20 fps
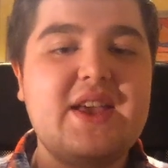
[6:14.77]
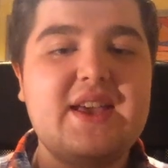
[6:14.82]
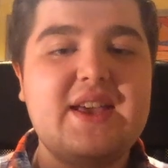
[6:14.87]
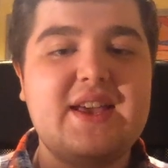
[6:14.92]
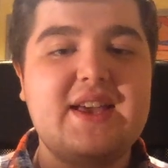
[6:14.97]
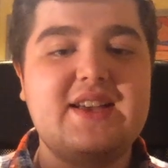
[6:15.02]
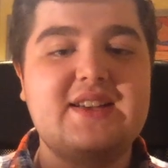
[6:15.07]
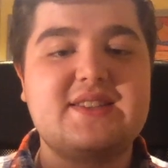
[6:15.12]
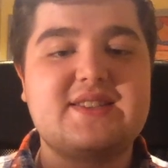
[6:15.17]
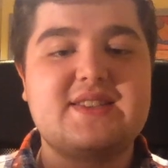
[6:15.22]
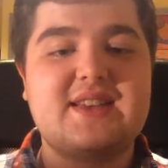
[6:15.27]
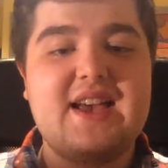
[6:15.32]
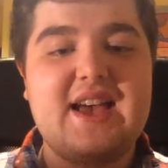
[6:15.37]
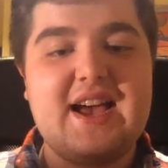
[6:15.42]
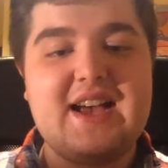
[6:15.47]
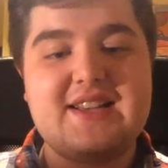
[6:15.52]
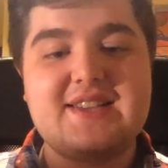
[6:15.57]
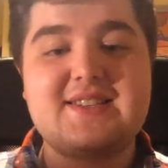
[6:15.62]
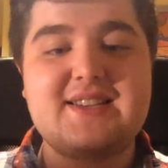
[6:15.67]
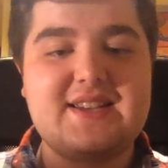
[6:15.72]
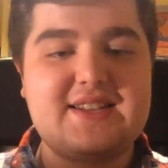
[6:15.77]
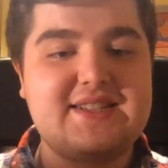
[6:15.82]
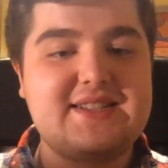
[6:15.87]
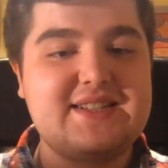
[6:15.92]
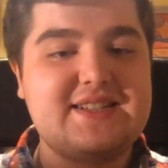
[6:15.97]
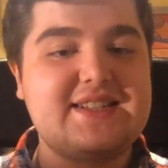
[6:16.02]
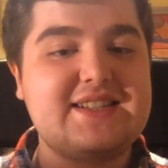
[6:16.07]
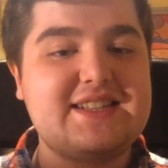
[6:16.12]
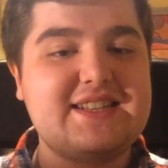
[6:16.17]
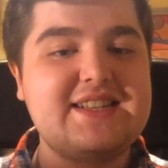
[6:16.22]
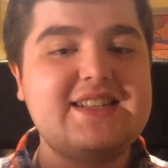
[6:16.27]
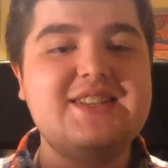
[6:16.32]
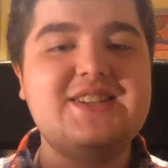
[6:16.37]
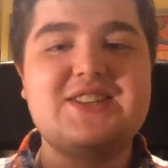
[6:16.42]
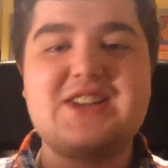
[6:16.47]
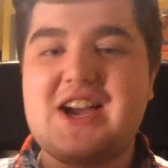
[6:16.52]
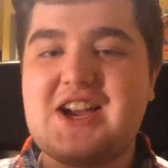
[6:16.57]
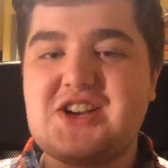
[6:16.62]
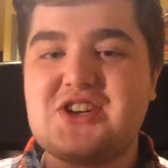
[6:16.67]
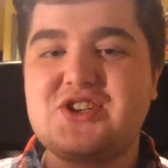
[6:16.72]
It's
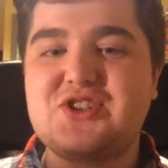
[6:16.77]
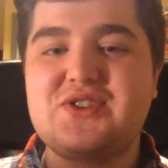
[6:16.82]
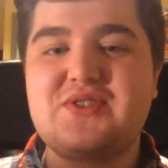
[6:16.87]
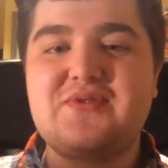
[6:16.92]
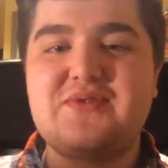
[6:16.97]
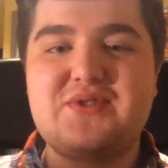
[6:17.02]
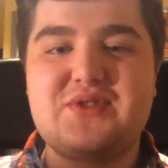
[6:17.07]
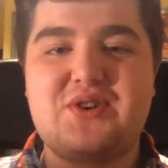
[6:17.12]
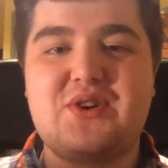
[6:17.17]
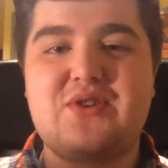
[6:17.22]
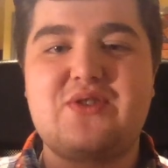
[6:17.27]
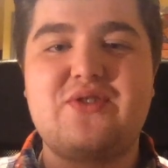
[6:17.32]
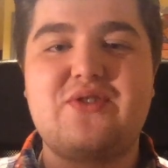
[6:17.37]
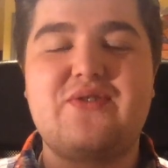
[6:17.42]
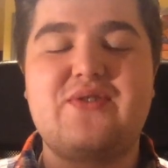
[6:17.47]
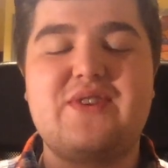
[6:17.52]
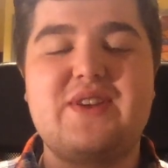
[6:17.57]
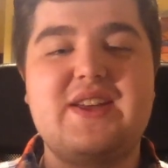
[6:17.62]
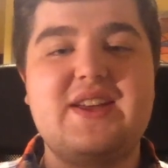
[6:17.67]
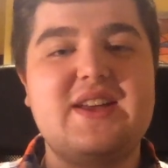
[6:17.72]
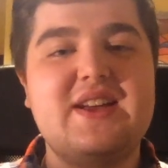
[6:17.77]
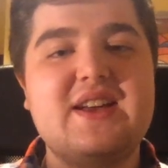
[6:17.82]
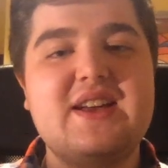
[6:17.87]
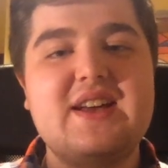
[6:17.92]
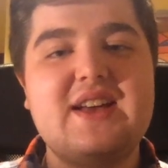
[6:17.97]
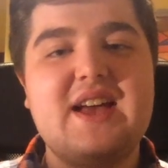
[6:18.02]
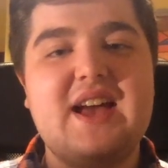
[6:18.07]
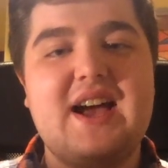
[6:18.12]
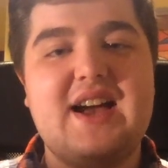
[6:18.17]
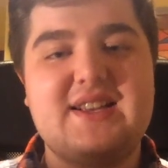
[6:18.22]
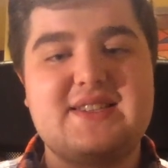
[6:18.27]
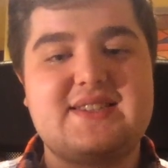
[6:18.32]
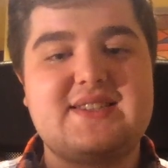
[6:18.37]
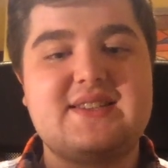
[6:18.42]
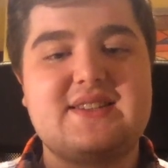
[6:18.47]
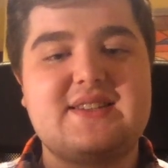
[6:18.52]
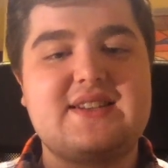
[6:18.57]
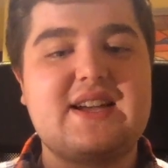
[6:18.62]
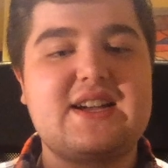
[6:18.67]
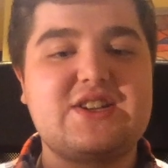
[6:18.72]
sadt-photography at
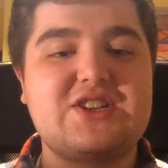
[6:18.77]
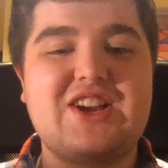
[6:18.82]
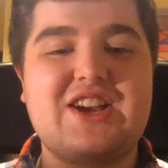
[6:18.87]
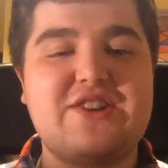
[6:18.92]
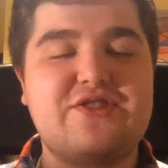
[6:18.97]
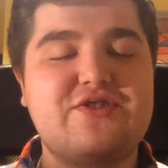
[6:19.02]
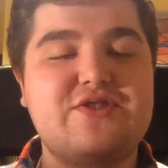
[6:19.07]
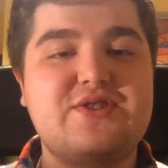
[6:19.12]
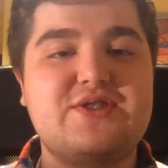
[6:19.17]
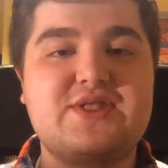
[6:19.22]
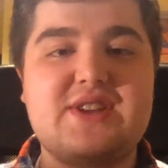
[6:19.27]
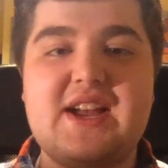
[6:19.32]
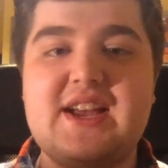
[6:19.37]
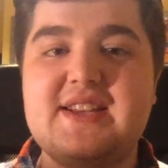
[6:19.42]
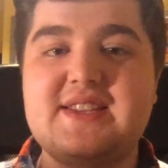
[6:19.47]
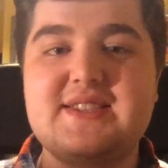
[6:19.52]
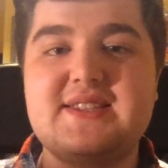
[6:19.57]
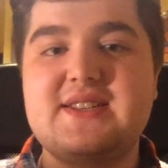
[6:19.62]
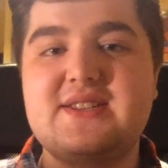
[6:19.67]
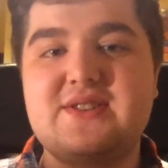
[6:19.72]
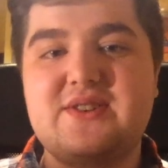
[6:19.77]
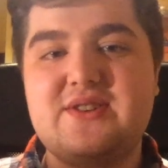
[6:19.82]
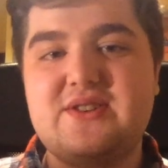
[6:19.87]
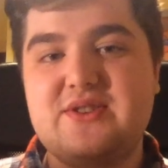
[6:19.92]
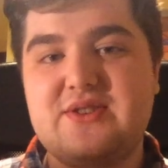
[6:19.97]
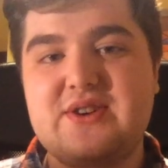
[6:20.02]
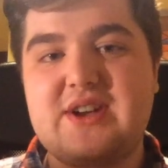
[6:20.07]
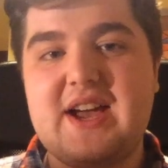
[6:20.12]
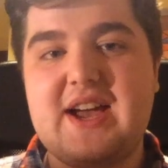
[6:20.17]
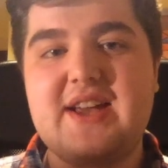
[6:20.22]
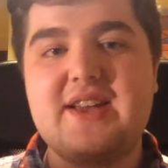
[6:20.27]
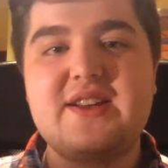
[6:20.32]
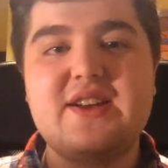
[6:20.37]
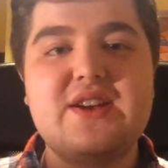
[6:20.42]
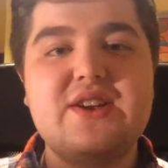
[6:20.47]
st-andrews.ac.uk.